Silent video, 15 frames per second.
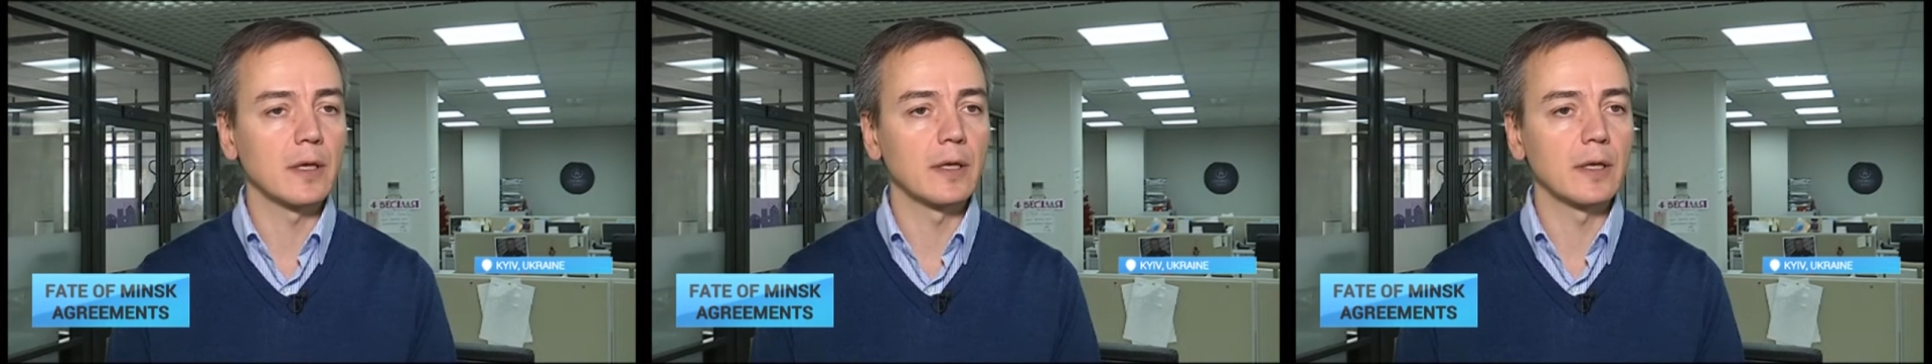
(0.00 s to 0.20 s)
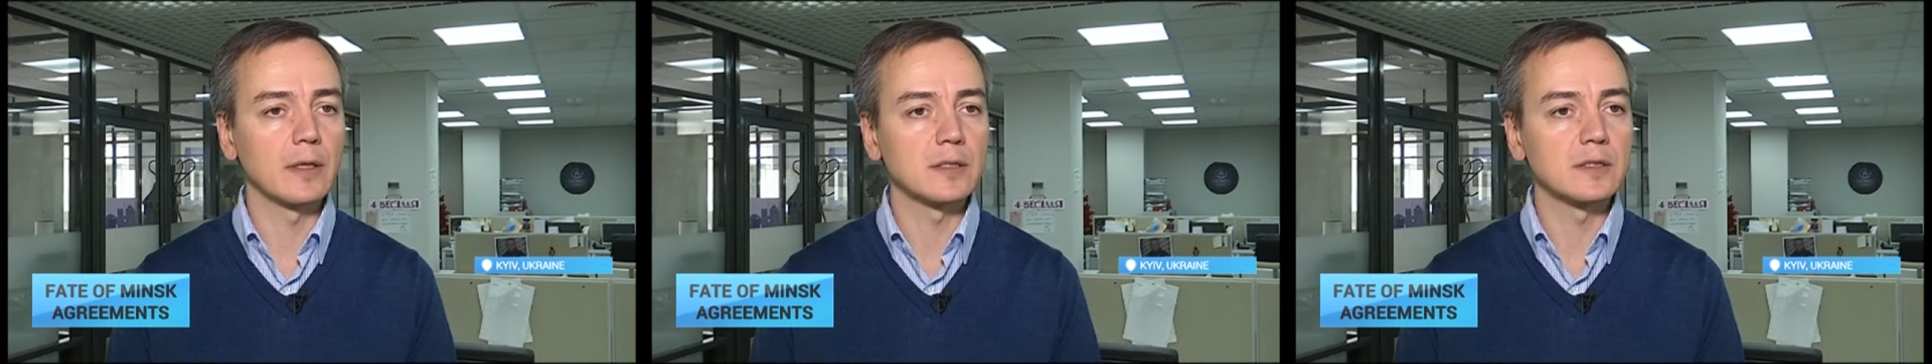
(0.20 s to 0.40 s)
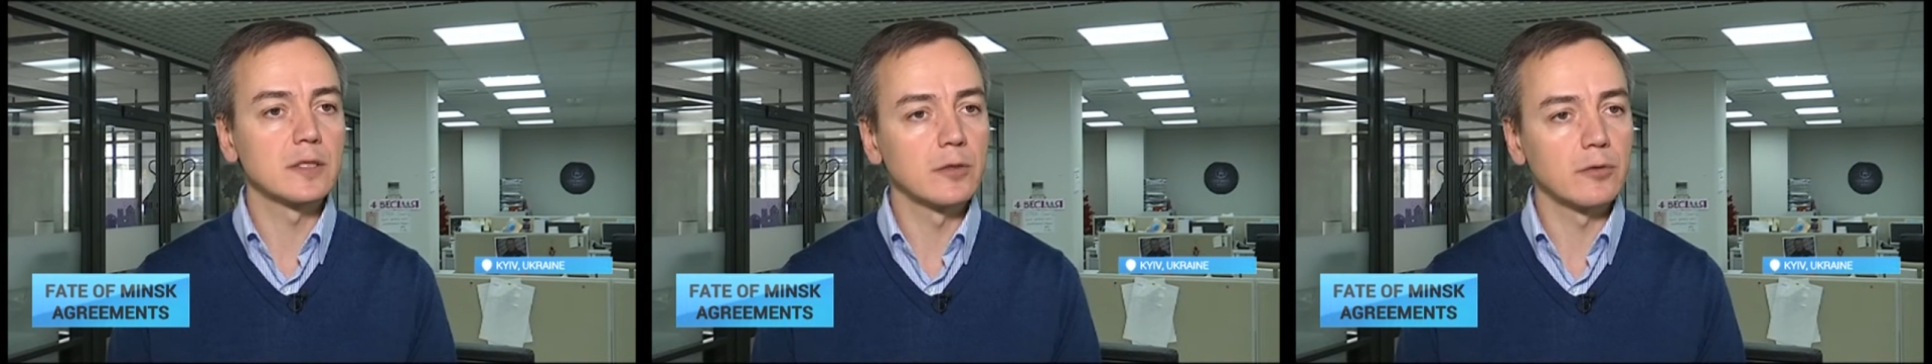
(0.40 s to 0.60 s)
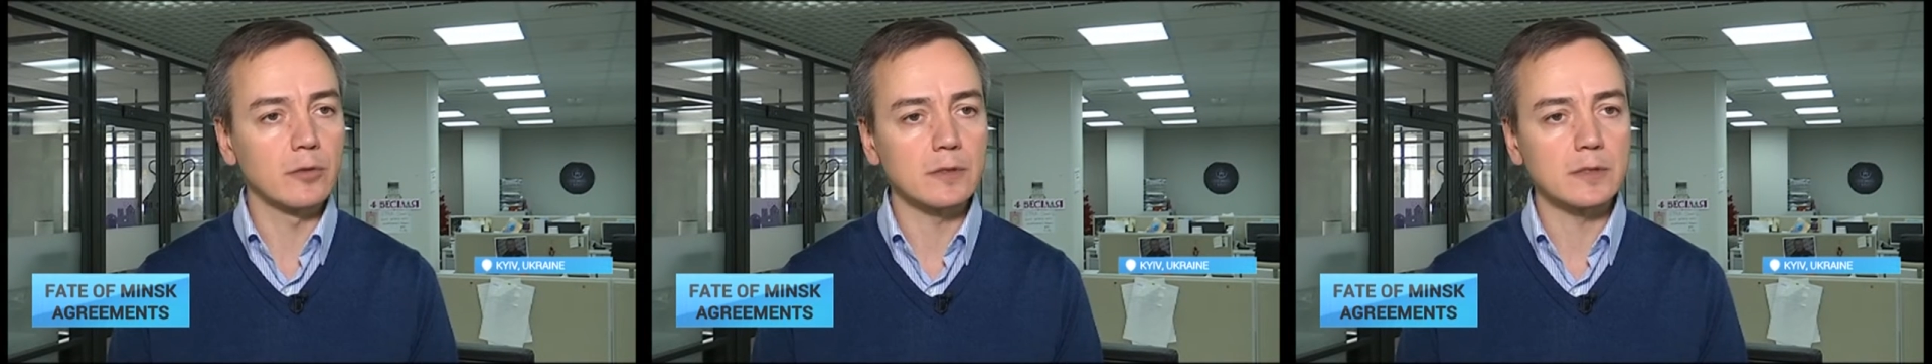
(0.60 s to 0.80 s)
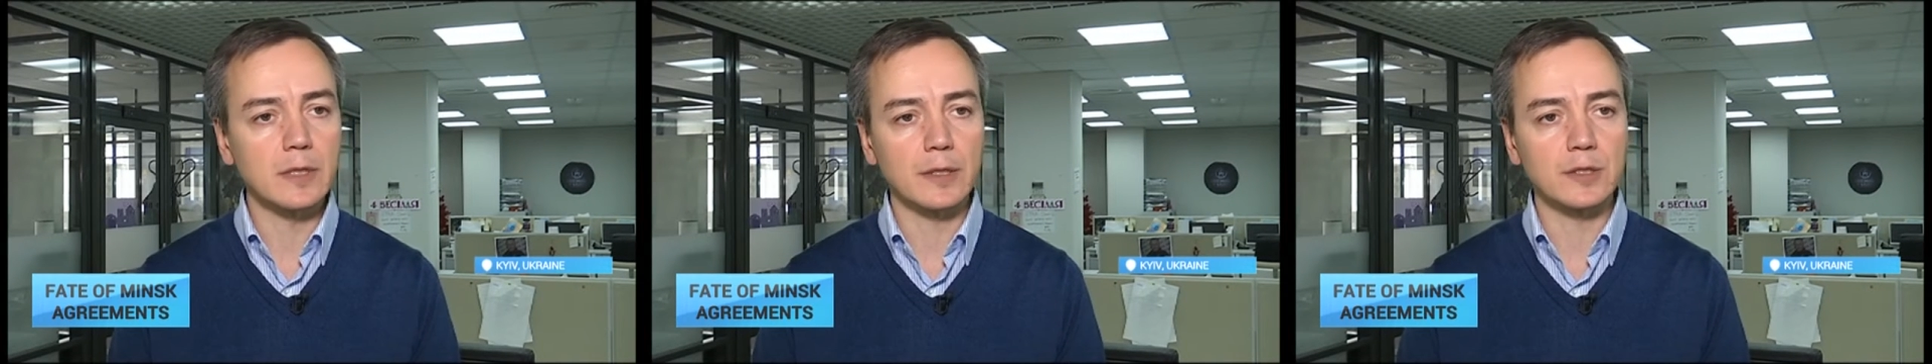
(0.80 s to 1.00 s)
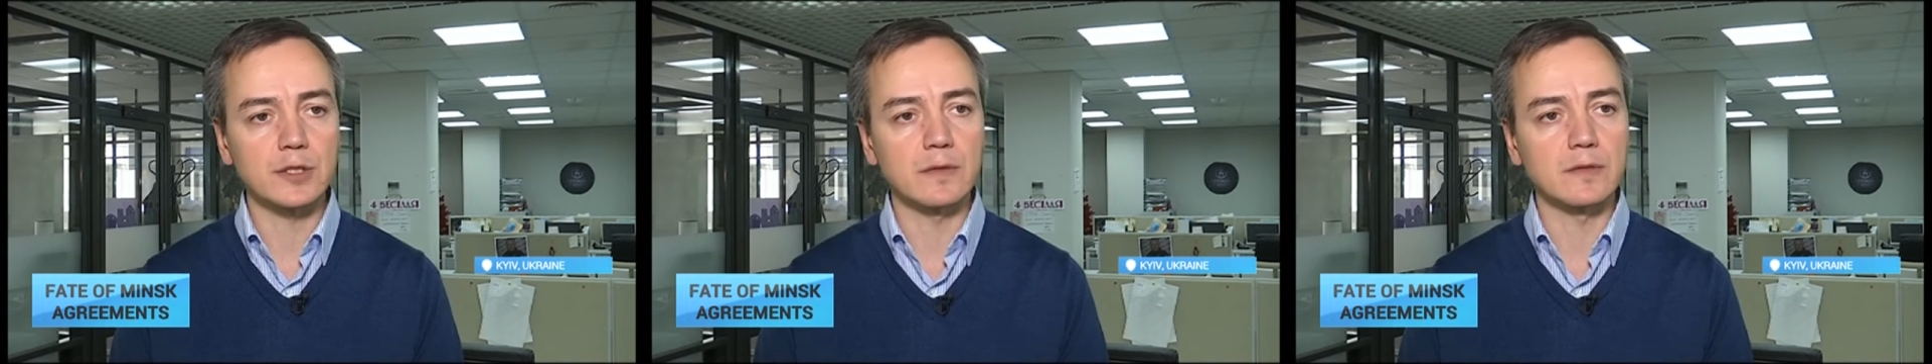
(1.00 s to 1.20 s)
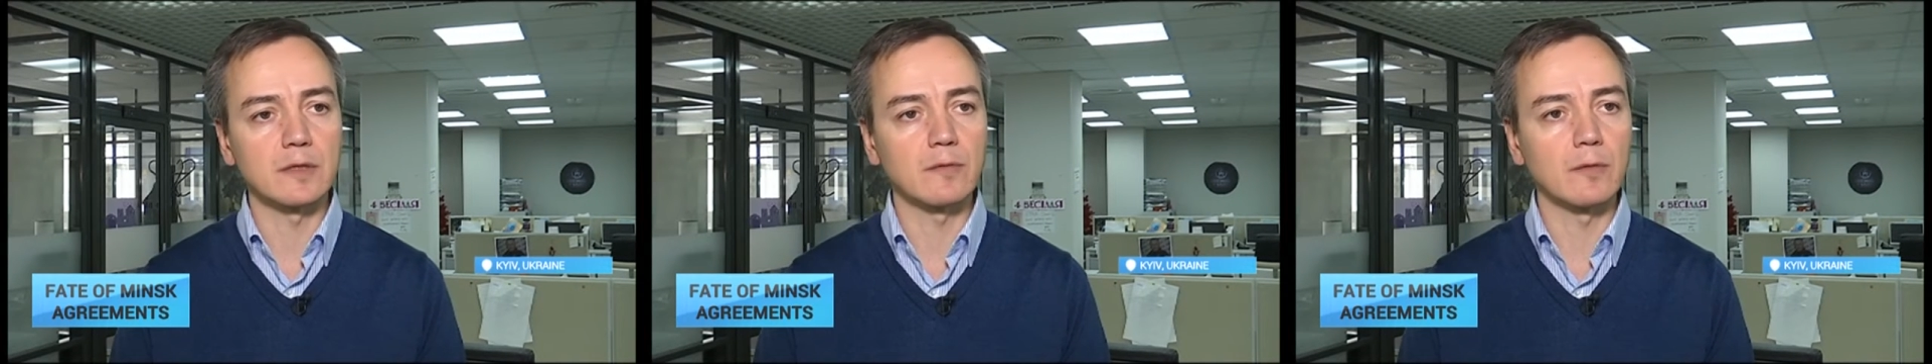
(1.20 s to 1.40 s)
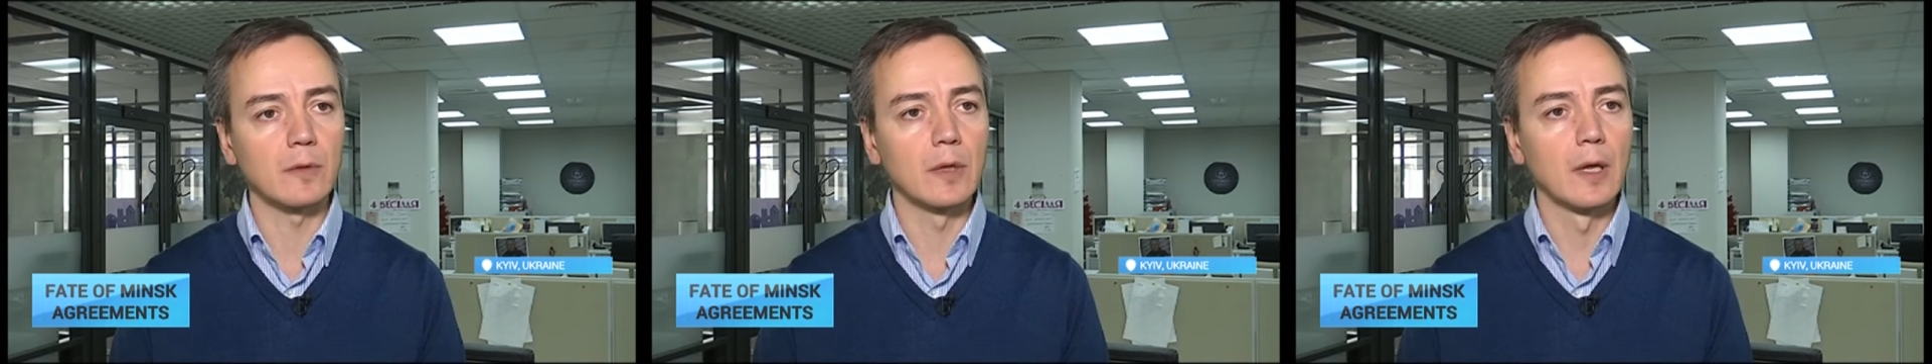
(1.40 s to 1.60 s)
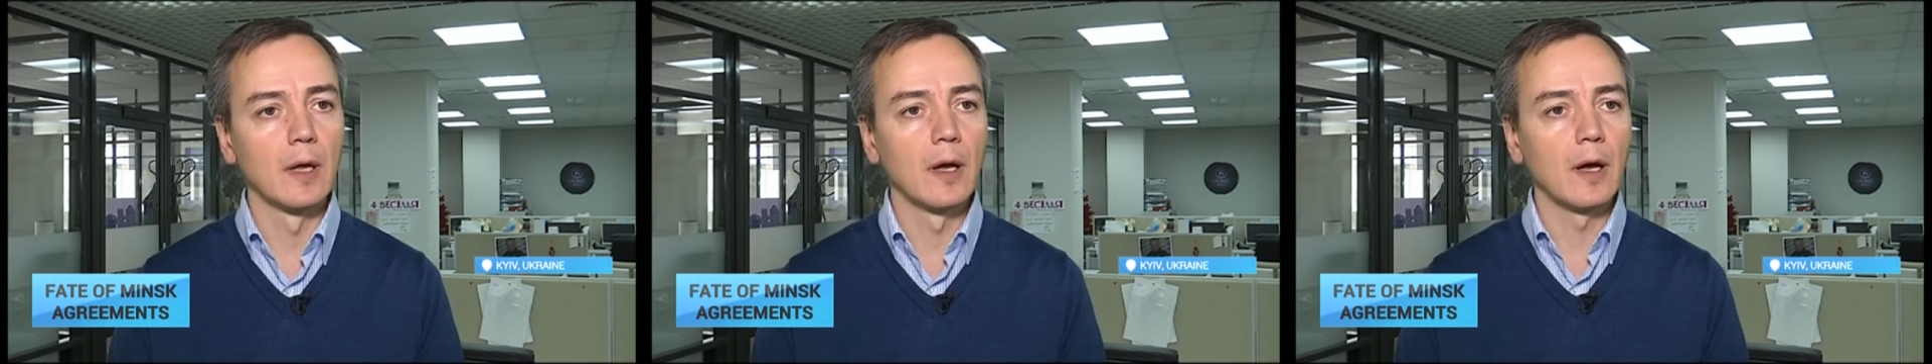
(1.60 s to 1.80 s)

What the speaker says: any serious actions that will